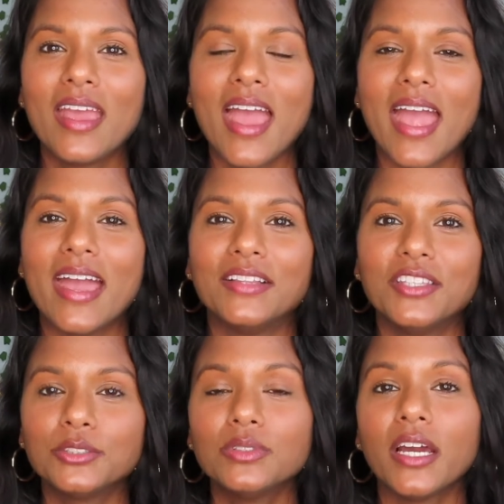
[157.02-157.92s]
And
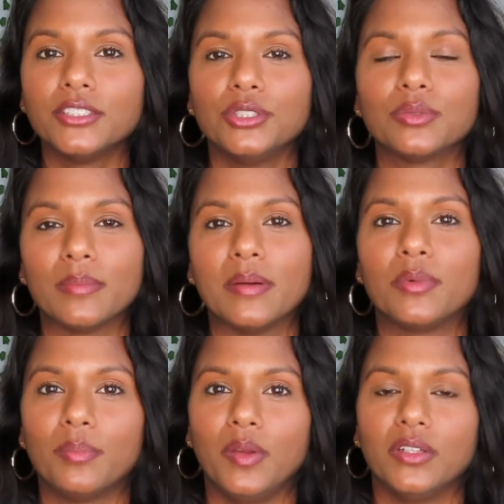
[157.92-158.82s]
this one I do
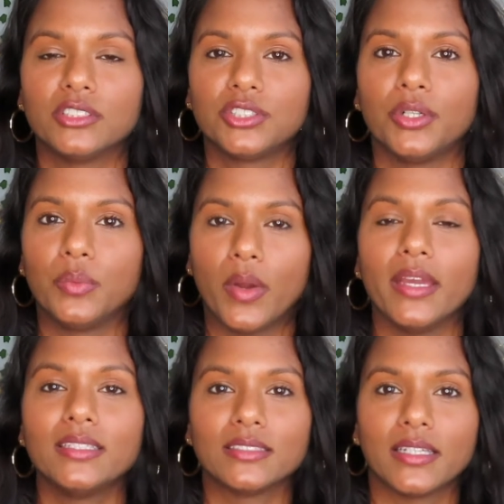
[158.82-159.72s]
remember being a certain
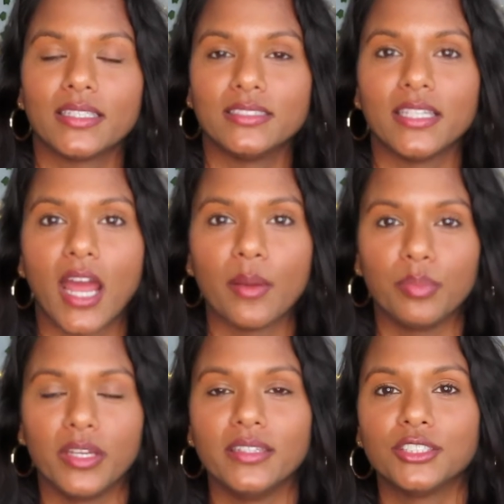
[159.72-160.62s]
way because, like I said, I
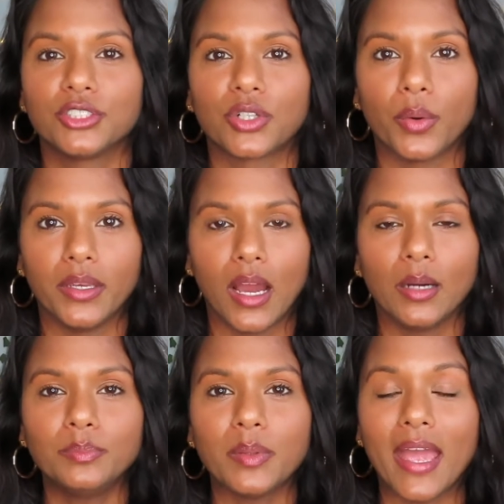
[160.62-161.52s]
played this growing
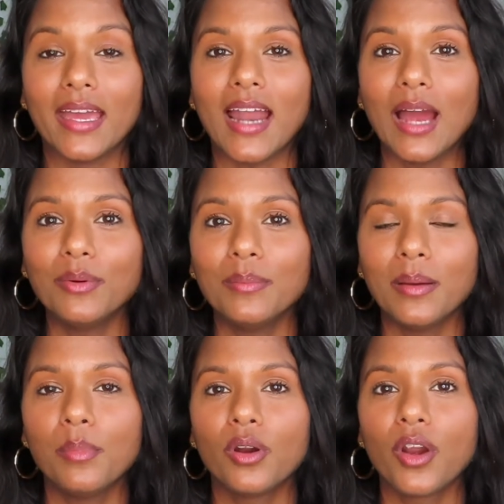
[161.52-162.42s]
up. And I
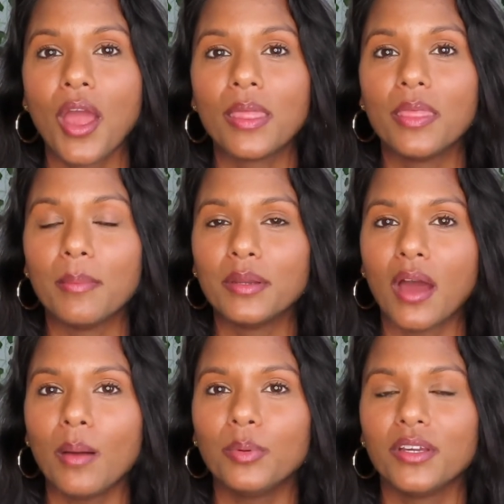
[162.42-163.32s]
remember the
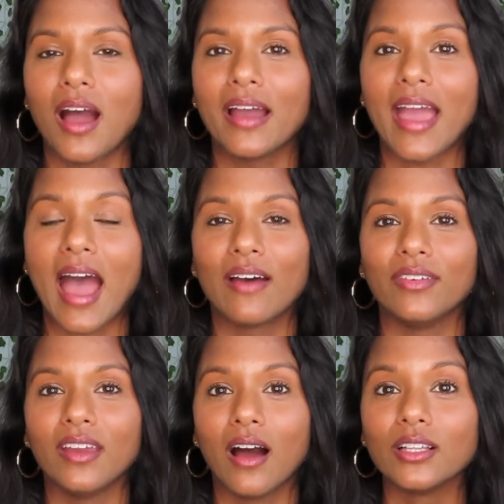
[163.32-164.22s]
Monopoly guy
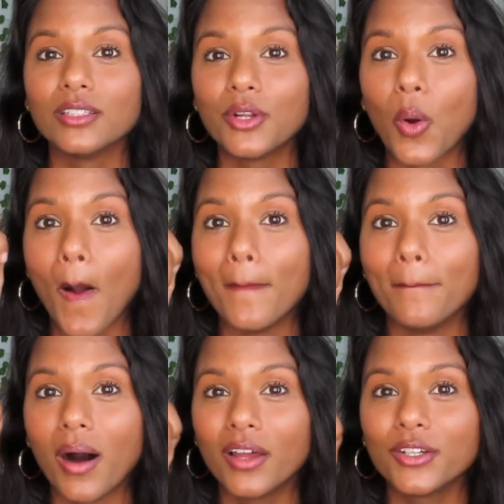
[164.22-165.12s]
having a little
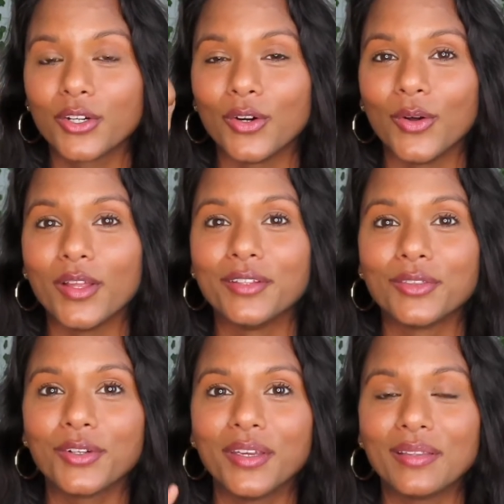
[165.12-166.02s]
monocle and
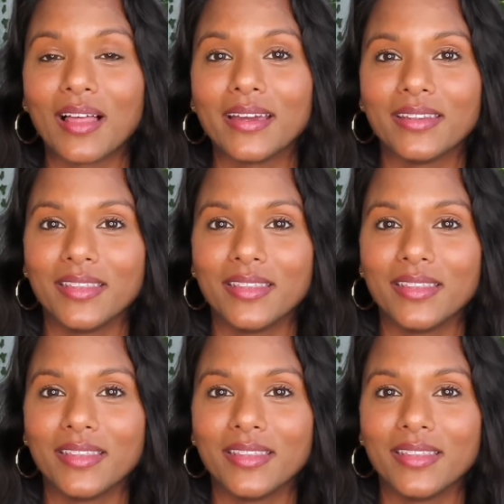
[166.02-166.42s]
looking like